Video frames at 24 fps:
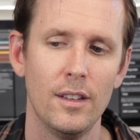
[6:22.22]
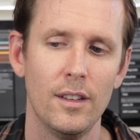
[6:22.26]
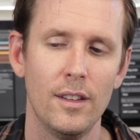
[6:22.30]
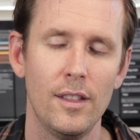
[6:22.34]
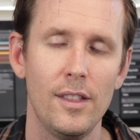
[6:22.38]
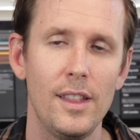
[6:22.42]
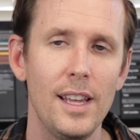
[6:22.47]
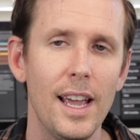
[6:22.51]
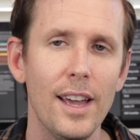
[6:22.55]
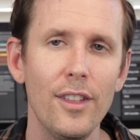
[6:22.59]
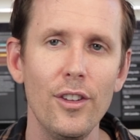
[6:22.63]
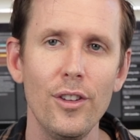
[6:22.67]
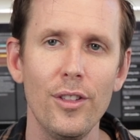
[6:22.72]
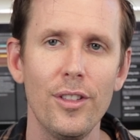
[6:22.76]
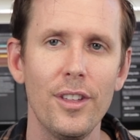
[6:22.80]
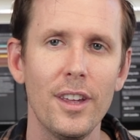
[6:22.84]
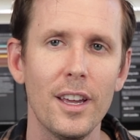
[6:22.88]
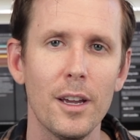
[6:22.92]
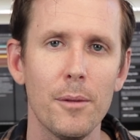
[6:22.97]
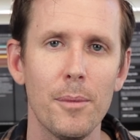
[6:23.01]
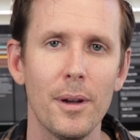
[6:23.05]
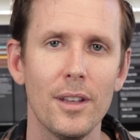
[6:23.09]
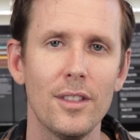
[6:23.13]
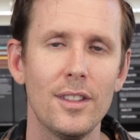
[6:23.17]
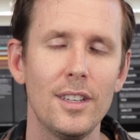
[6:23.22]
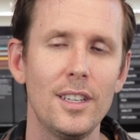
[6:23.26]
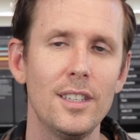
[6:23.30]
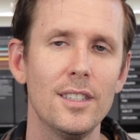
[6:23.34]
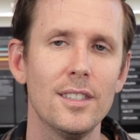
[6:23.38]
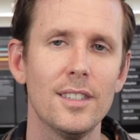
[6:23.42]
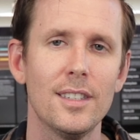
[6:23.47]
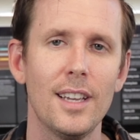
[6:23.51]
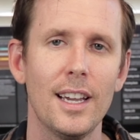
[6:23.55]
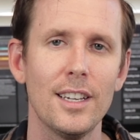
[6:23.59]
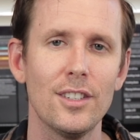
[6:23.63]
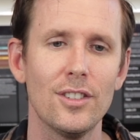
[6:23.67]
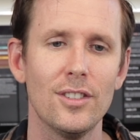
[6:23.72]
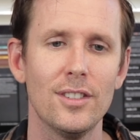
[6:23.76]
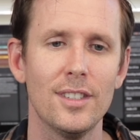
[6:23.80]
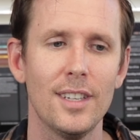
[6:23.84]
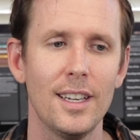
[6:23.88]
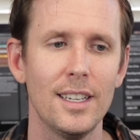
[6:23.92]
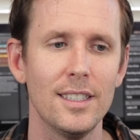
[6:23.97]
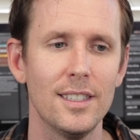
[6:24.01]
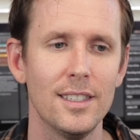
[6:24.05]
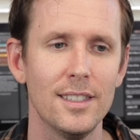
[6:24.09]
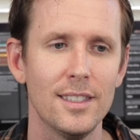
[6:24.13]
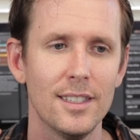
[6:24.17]
The other thing about these
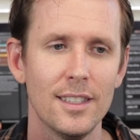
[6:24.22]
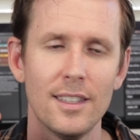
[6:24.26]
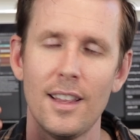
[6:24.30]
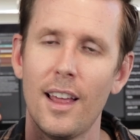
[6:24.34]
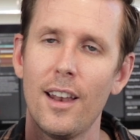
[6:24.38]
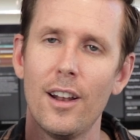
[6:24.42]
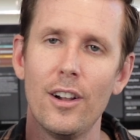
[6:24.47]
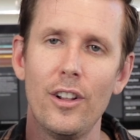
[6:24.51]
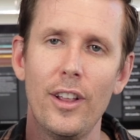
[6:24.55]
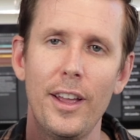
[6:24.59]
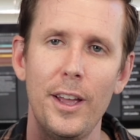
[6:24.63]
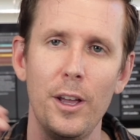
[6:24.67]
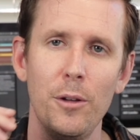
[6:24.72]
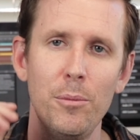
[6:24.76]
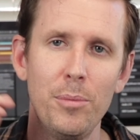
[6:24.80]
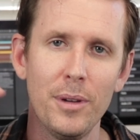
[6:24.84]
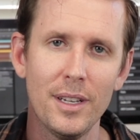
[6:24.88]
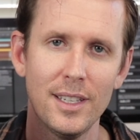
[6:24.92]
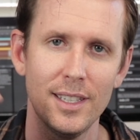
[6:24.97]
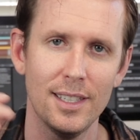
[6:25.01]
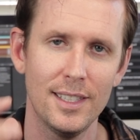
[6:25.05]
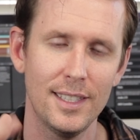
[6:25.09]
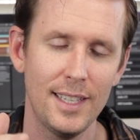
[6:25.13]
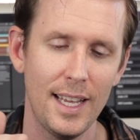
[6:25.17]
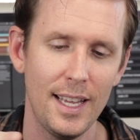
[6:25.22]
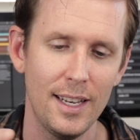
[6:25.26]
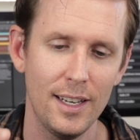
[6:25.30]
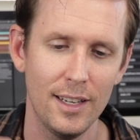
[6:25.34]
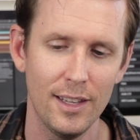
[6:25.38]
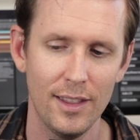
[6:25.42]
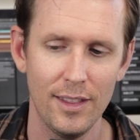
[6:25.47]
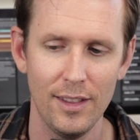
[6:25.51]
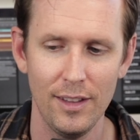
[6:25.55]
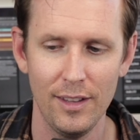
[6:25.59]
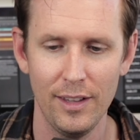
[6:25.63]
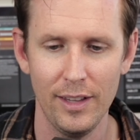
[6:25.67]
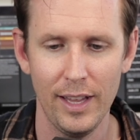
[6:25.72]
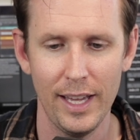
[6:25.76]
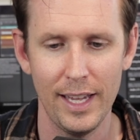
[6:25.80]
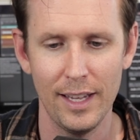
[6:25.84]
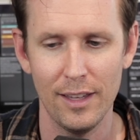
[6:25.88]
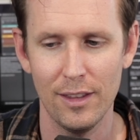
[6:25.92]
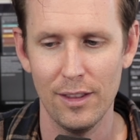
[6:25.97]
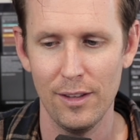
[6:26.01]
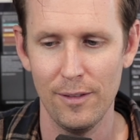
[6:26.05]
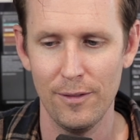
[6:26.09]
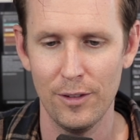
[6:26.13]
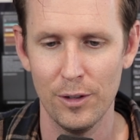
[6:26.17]
exercises is that it'll help extend the
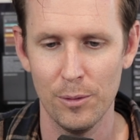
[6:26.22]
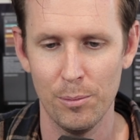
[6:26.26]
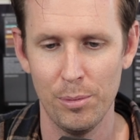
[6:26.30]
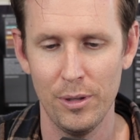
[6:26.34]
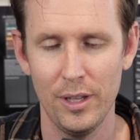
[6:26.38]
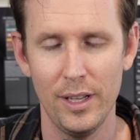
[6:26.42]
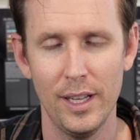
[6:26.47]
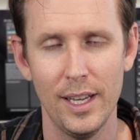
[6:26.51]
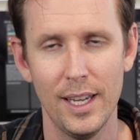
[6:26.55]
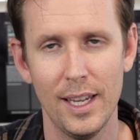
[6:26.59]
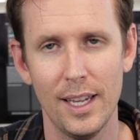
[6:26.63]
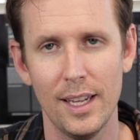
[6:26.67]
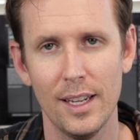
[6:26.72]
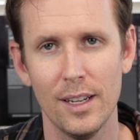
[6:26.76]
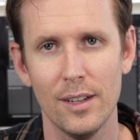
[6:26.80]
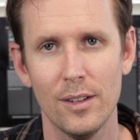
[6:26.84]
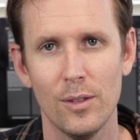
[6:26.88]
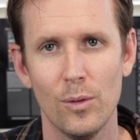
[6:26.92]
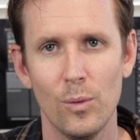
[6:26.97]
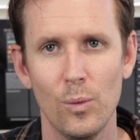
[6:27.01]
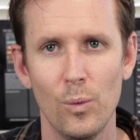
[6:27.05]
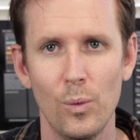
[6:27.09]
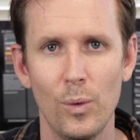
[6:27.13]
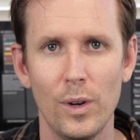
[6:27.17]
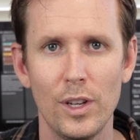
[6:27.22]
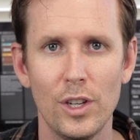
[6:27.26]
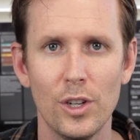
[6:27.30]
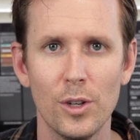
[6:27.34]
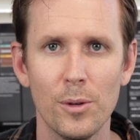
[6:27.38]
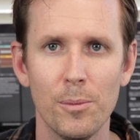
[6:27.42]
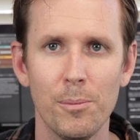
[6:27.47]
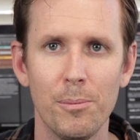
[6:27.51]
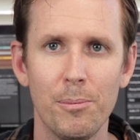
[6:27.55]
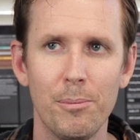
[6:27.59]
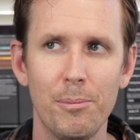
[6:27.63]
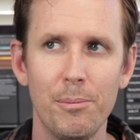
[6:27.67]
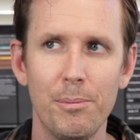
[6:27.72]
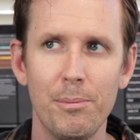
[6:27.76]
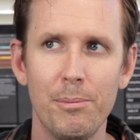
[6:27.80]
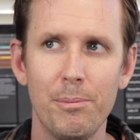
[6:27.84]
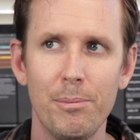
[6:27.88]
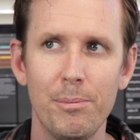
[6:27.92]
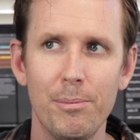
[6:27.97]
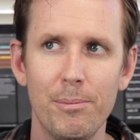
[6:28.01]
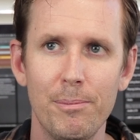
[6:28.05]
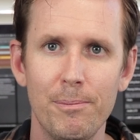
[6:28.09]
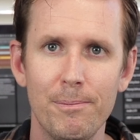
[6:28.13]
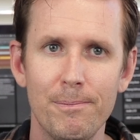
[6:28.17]
length of your playing. When you're
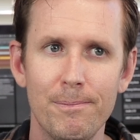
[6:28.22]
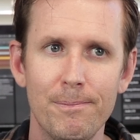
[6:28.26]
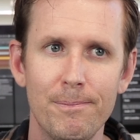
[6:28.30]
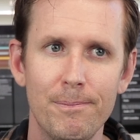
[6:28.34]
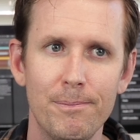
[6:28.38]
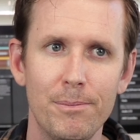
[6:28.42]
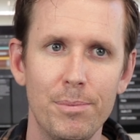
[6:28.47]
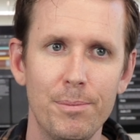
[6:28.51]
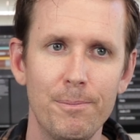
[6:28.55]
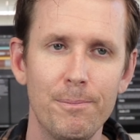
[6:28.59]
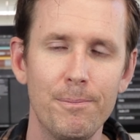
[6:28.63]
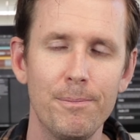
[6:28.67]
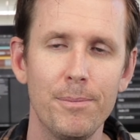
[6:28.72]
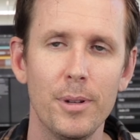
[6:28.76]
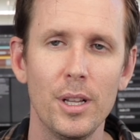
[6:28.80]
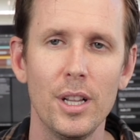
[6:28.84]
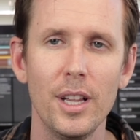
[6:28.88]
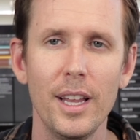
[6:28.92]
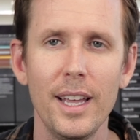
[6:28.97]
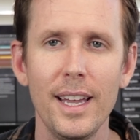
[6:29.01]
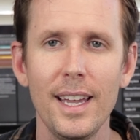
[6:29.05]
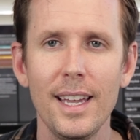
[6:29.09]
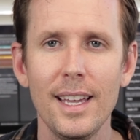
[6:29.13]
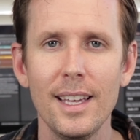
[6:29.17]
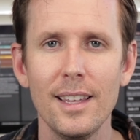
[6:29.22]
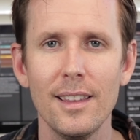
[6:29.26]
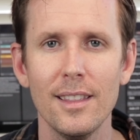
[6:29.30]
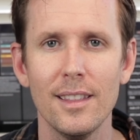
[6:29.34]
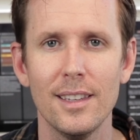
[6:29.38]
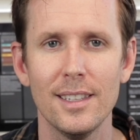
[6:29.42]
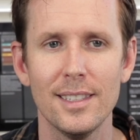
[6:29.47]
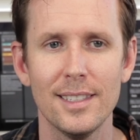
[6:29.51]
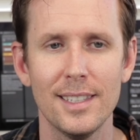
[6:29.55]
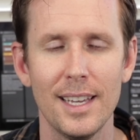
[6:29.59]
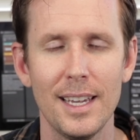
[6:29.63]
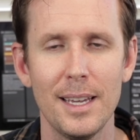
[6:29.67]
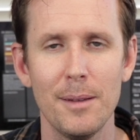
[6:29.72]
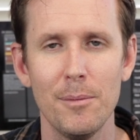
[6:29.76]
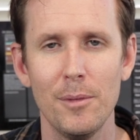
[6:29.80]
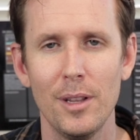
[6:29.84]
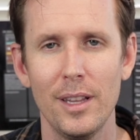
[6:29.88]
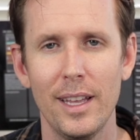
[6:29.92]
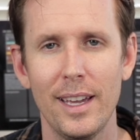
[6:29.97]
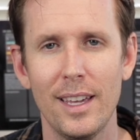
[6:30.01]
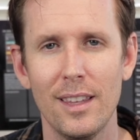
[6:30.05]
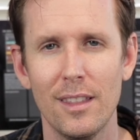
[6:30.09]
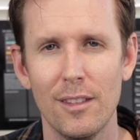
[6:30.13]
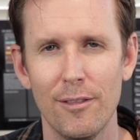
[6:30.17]
playing the same
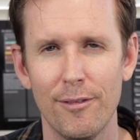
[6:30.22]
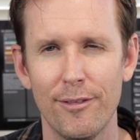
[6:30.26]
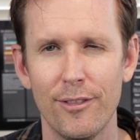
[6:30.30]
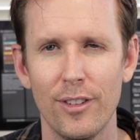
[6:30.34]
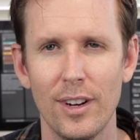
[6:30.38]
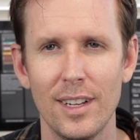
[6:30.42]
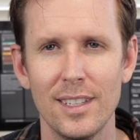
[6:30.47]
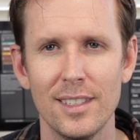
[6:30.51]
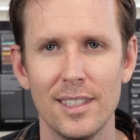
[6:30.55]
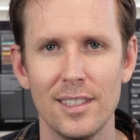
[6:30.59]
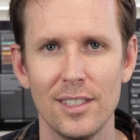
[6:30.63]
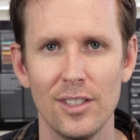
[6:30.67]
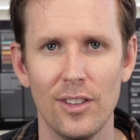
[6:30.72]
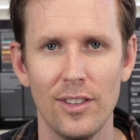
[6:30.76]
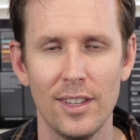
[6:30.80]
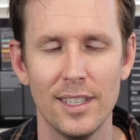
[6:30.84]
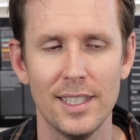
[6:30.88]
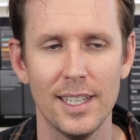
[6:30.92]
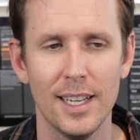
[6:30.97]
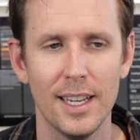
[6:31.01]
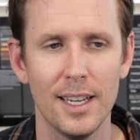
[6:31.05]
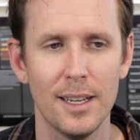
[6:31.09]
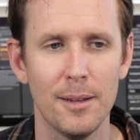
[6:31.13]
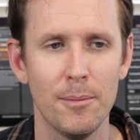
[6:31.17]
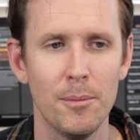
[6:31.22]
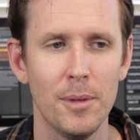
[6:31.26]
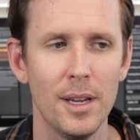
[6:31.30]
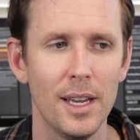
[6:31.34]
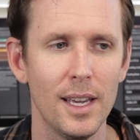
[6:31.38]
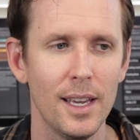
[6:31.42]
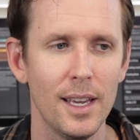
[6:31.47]
length of phrases all the time,